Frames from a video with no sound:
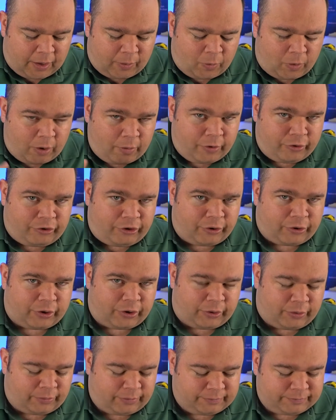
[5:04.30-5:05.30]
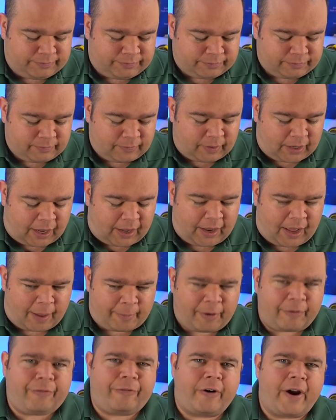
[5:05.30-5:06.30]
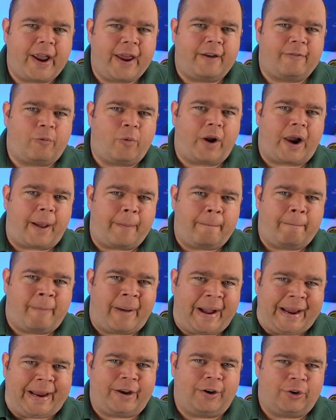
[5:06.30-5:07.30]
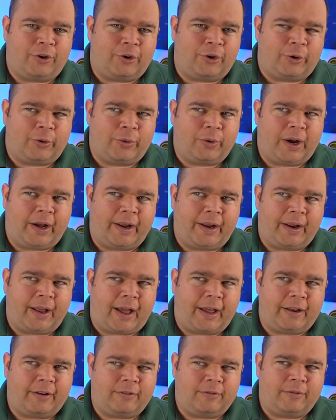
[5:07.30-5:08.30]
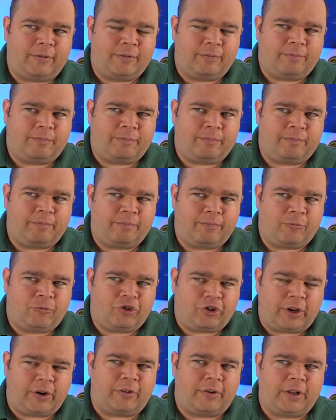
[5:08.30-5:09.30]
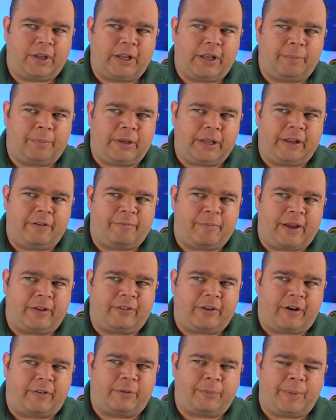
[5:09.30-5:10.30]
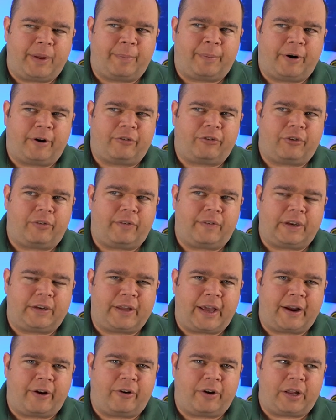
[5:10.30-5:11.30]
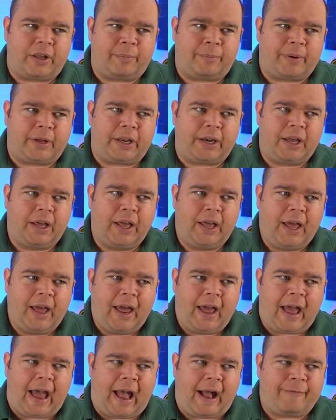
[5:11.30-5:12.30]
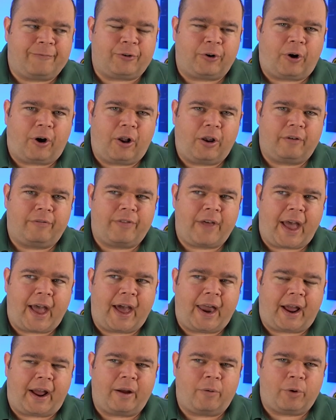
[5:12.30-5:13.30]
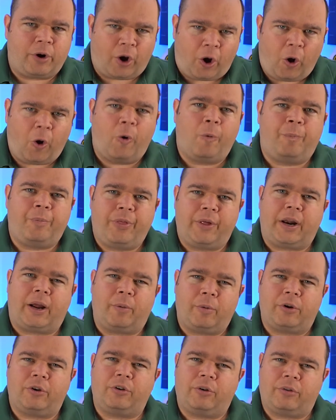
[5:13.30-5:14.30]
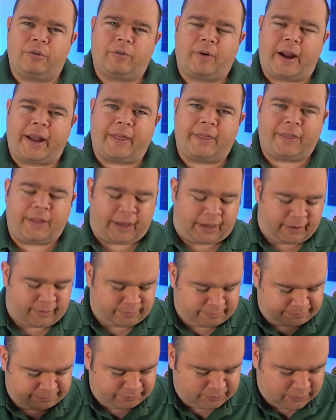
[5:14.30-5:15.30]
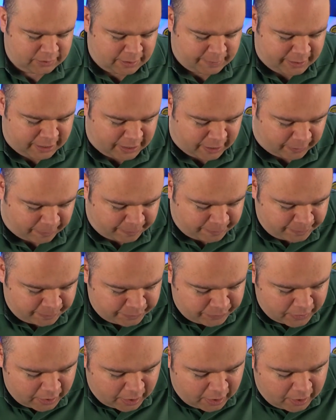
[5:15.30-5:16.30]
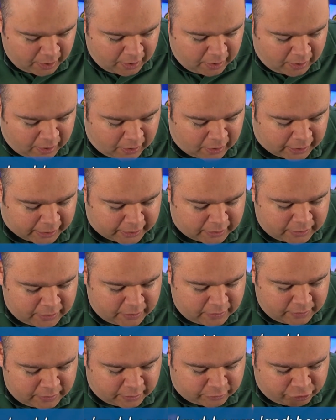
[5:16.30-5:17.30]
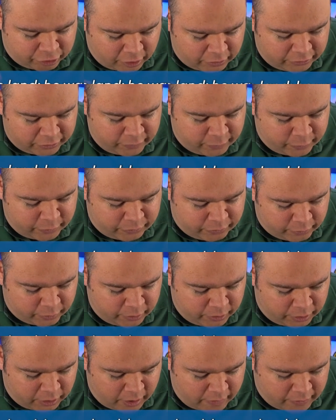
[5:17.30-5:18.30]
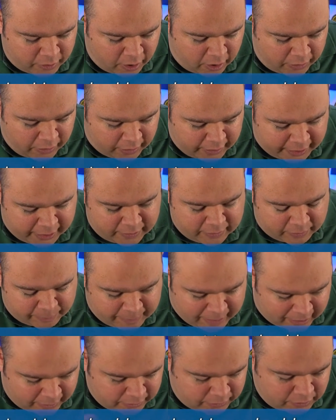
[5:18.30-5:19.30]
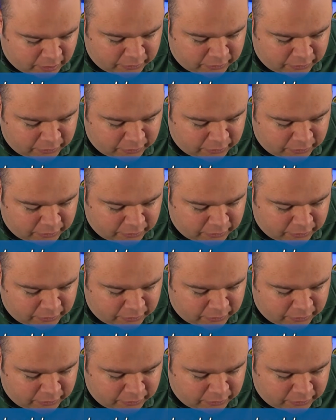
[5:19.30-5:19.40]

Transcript: What would you do? I'm afraid of what I might do. I generally believe myself to be a person of integrity, but after all of that, I would hope that I would do the right thing. Let me know. All right. Now Joseph was ruler over all the land. They bowed,